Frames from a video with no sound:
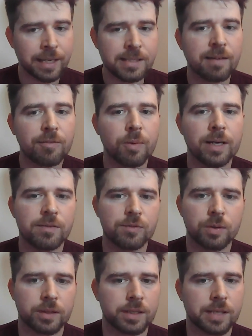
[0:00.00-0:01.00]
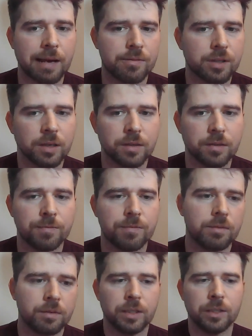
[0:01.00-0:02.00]
and there's other ways of doing this outside of
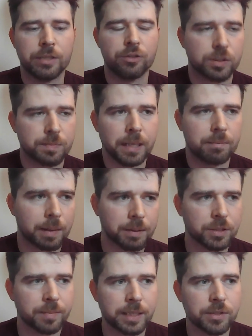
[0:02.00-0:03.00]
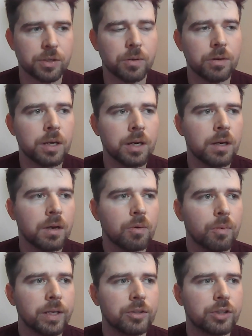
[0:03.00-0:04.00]
it just being public domain too,
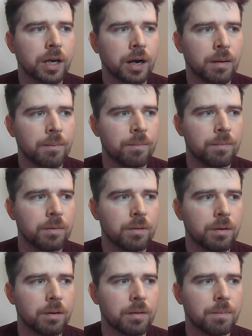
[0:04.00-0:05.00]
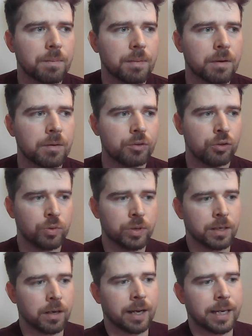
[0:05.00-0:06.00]
which you
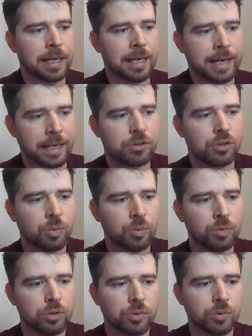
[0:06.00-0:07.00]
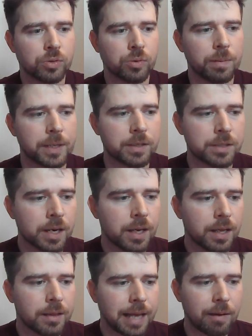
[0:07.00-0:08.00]
can like link towards your story, because
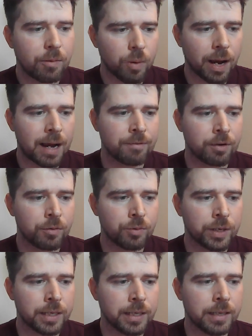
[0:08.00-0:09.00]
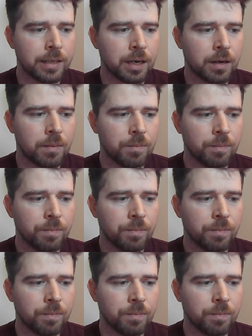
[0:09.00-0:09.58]
that will have a really